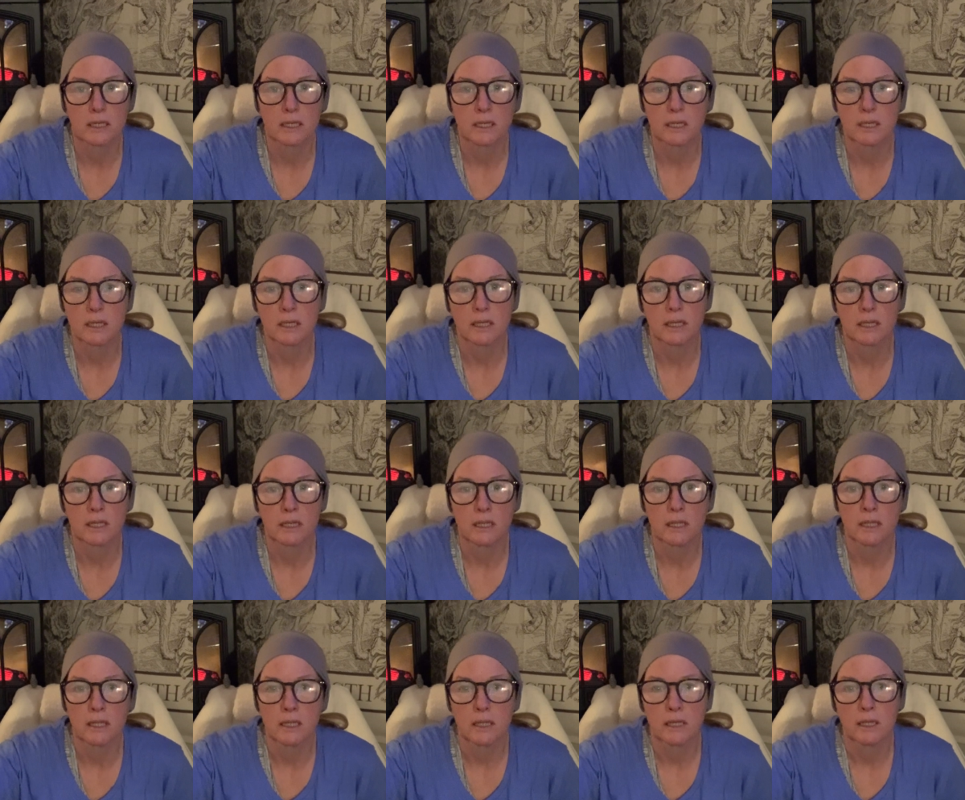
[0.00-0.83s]

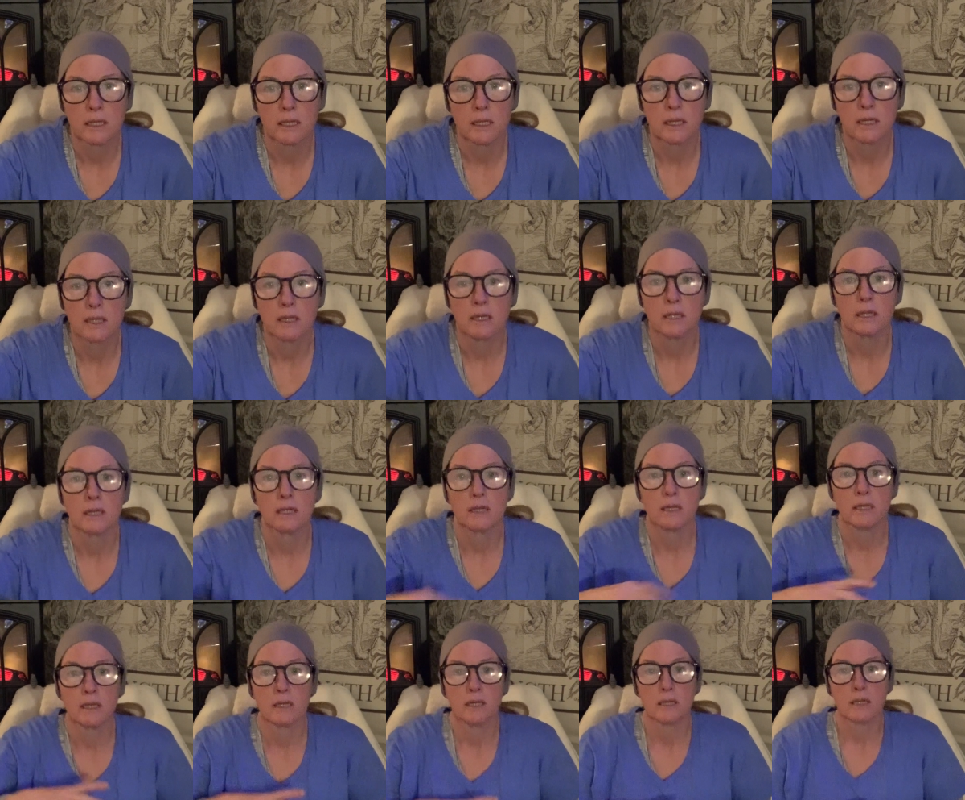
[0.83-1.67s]

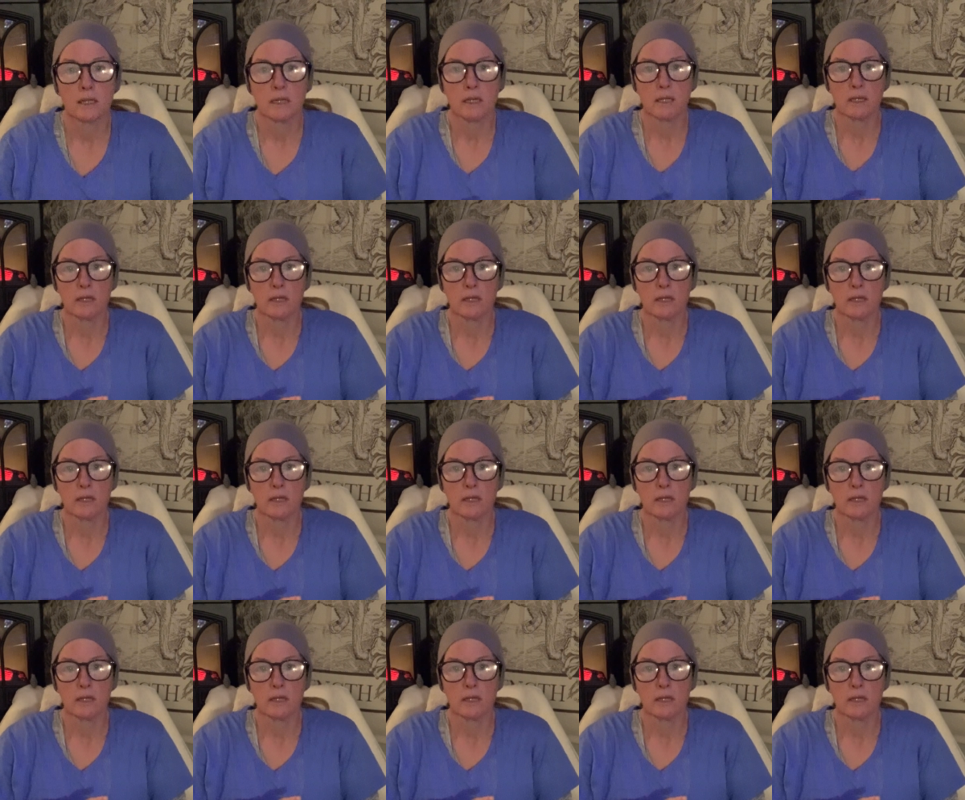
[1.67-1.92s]
(no one is talking)